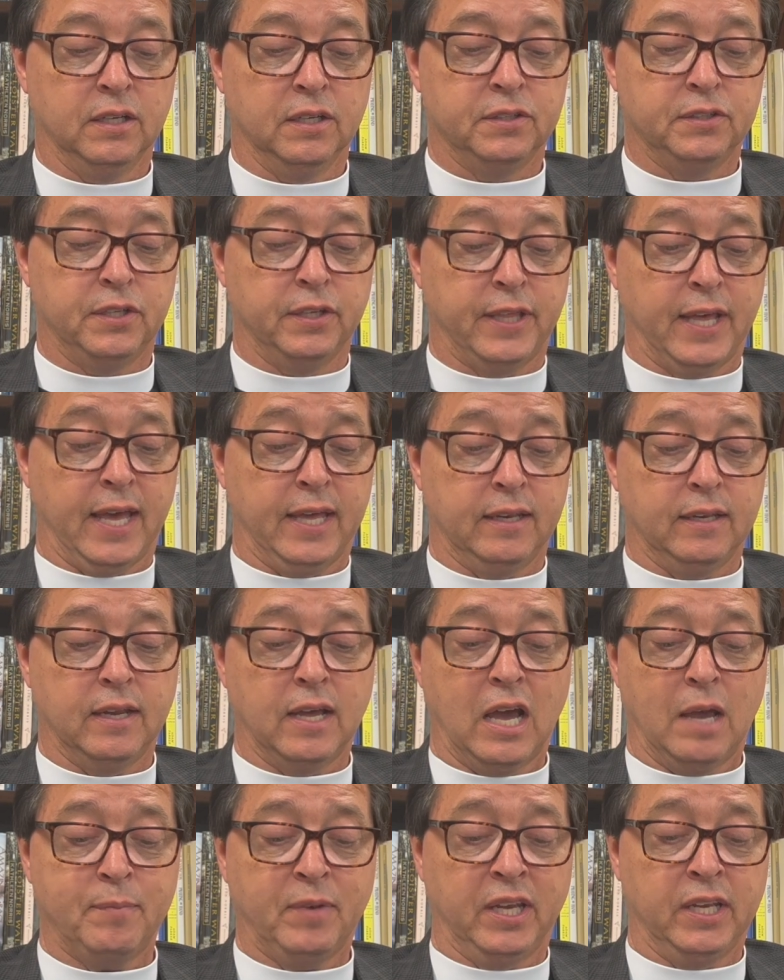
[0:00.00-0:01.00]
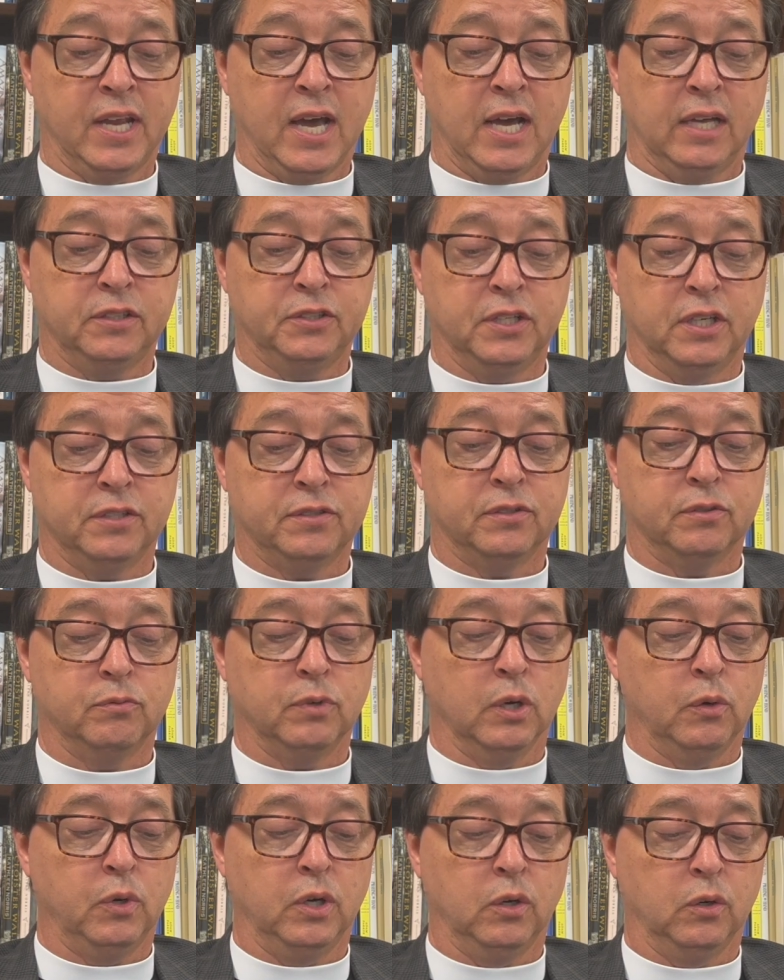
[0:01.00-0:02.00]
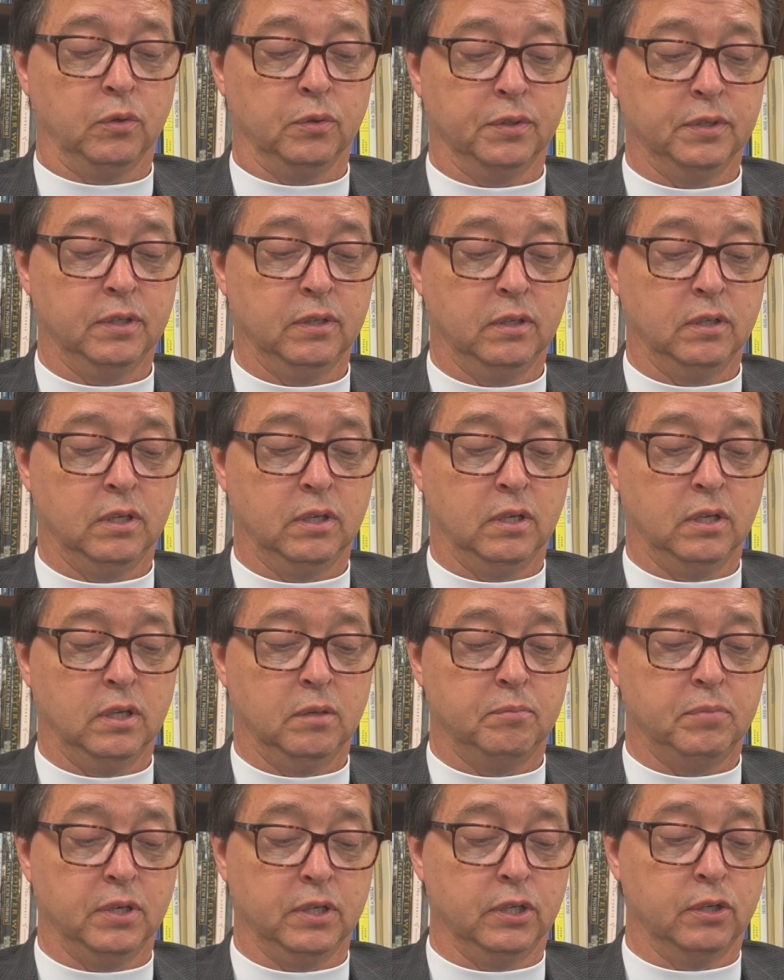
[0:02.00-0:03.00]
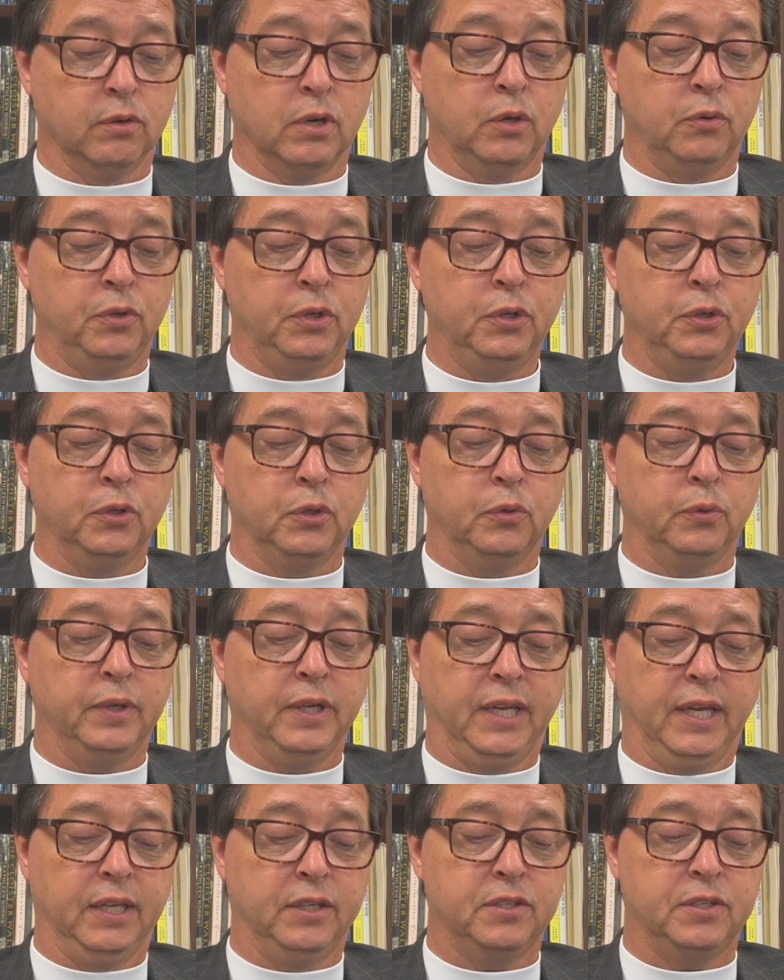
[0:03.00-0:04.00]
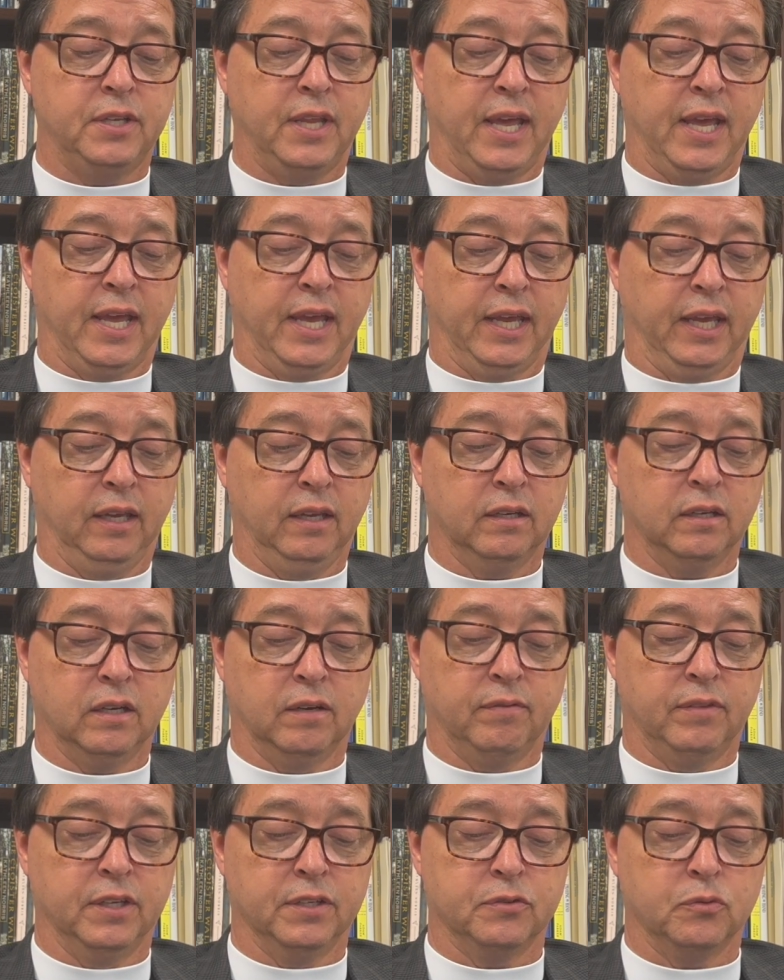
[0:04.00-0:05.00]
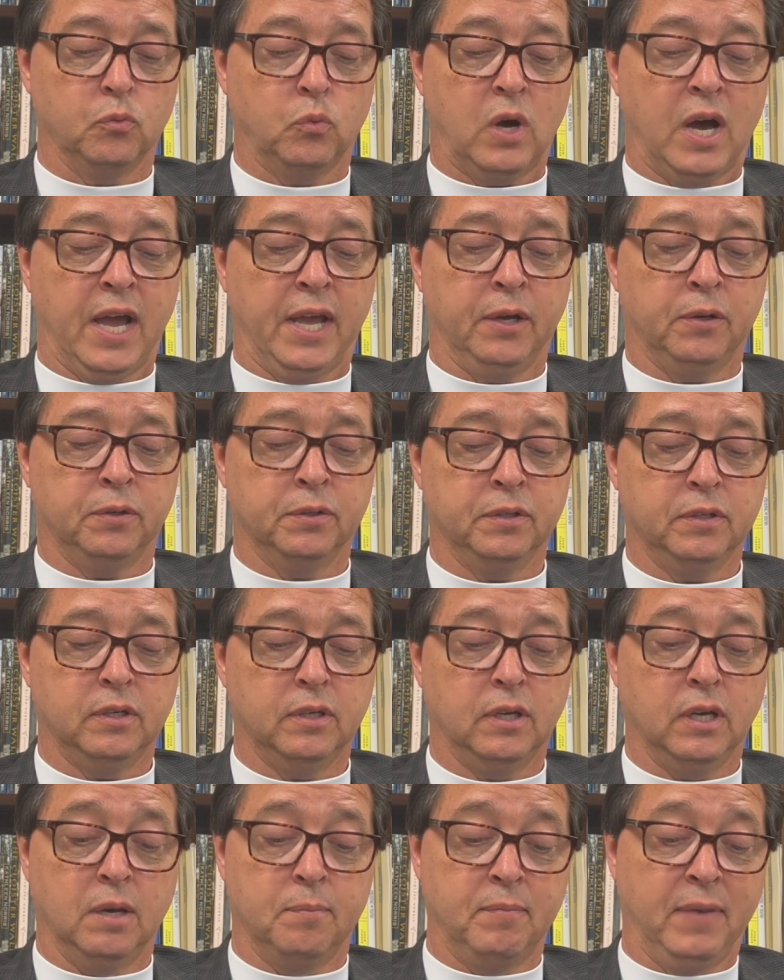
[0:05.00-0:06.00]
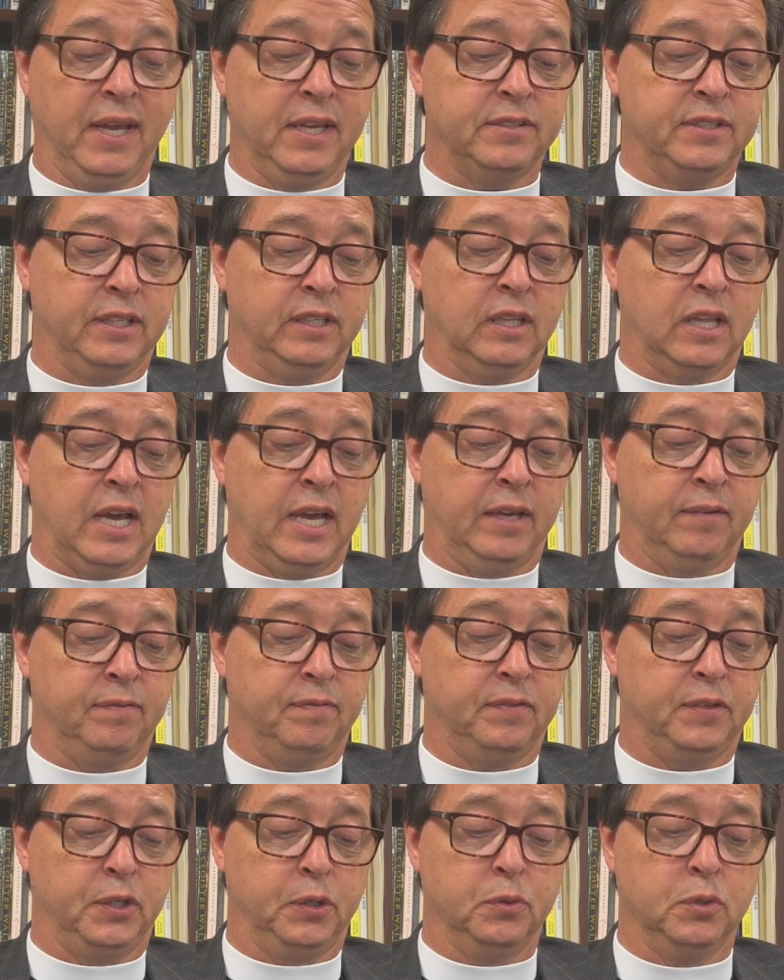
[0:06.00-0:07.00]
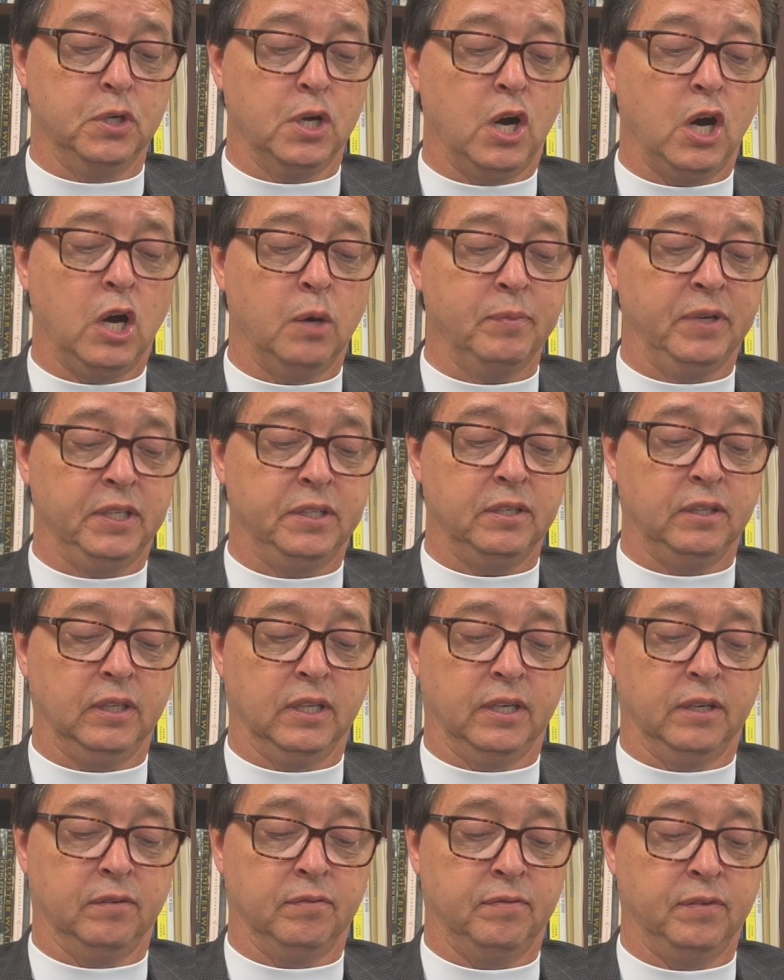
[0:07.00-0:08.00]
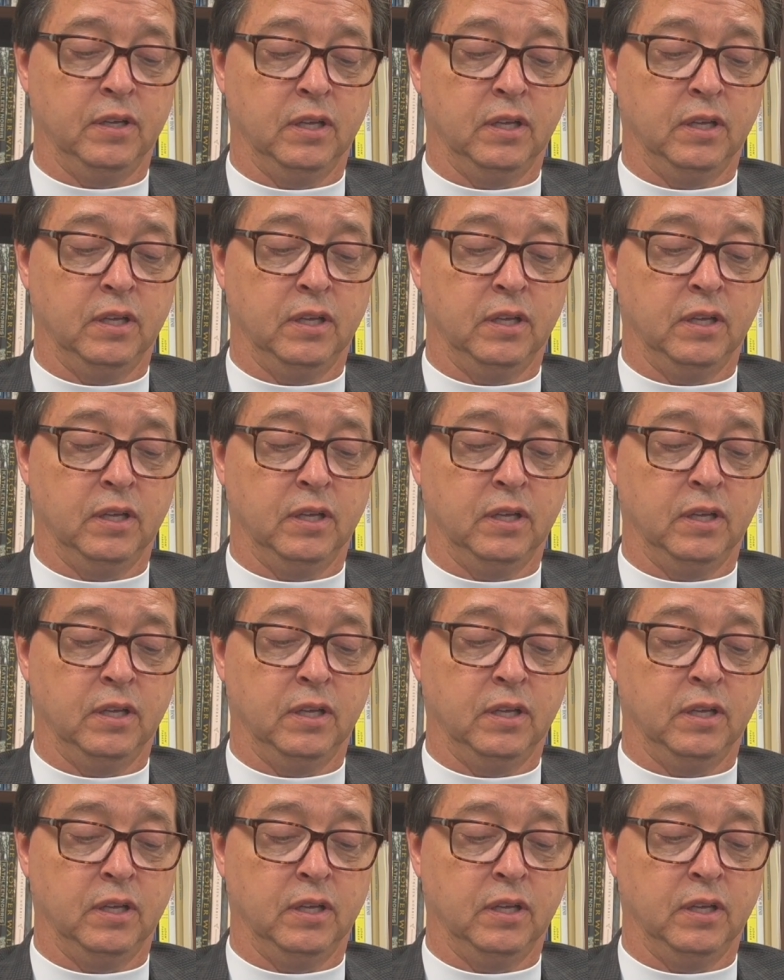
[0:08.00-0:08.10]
so that I may not just grow old, but grow new each day of this wild, amazing life you call me to live